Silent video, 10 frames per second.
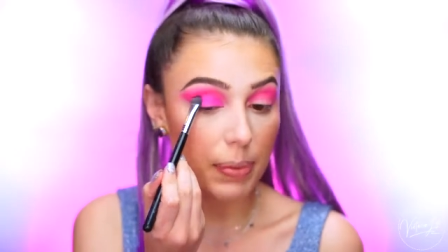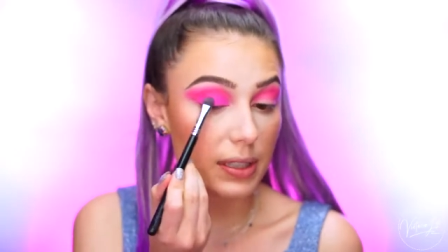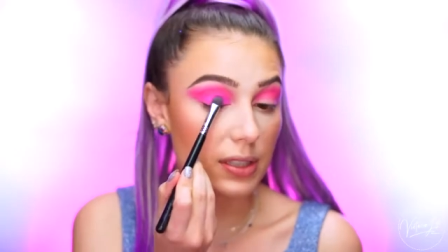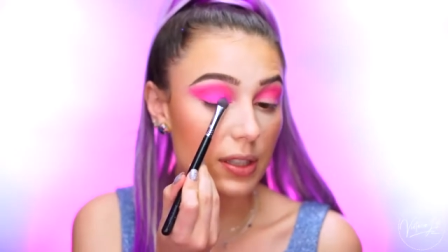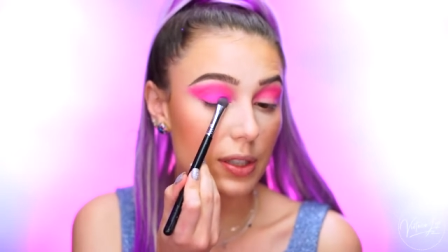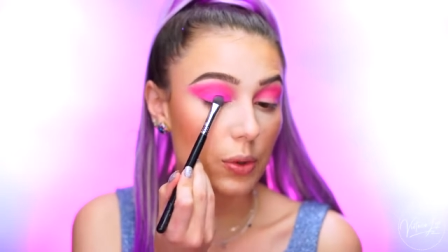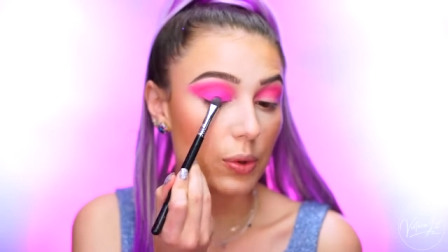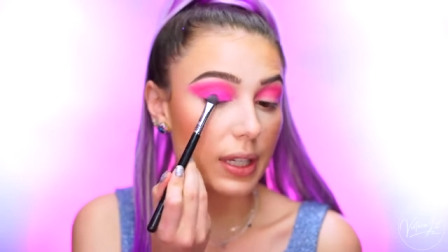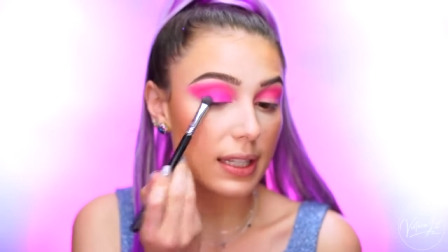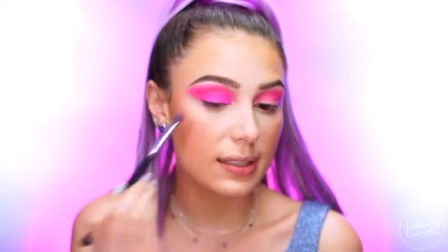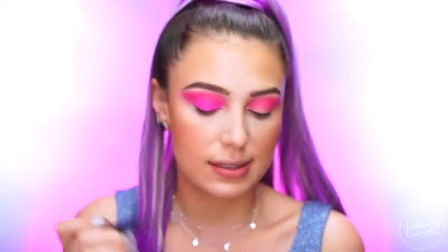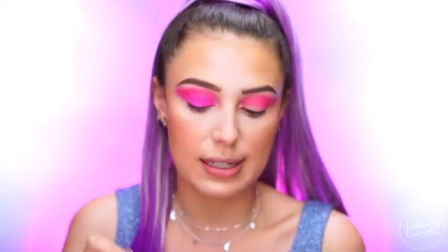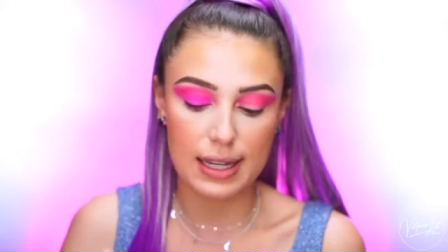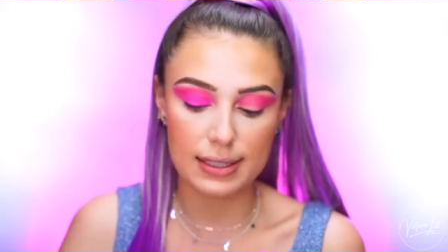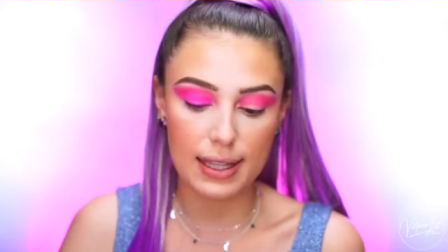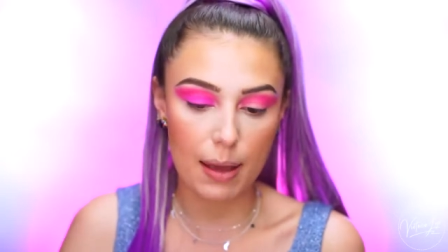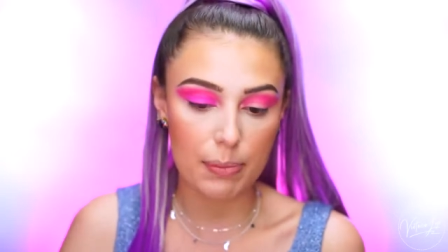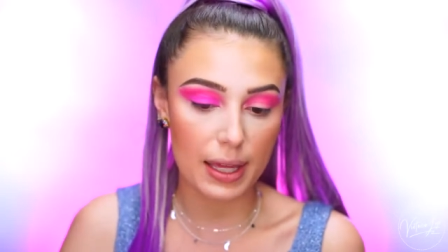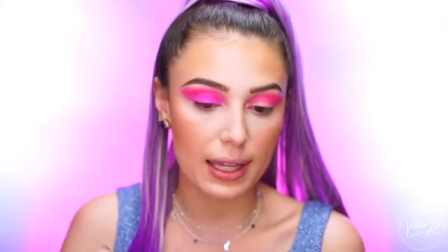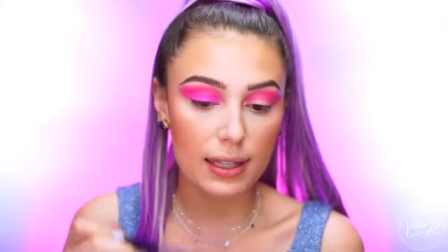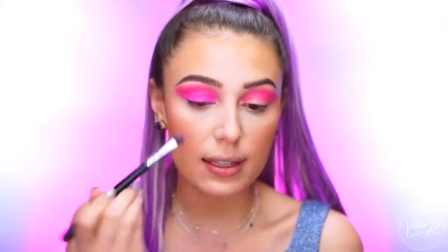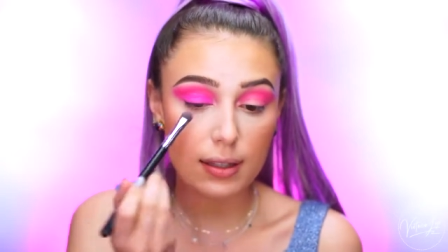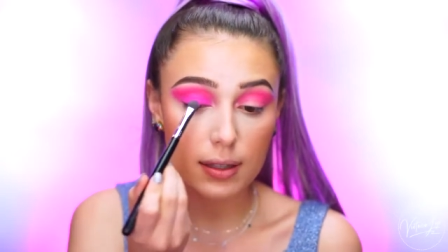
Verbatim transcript: into the crease, into that pink.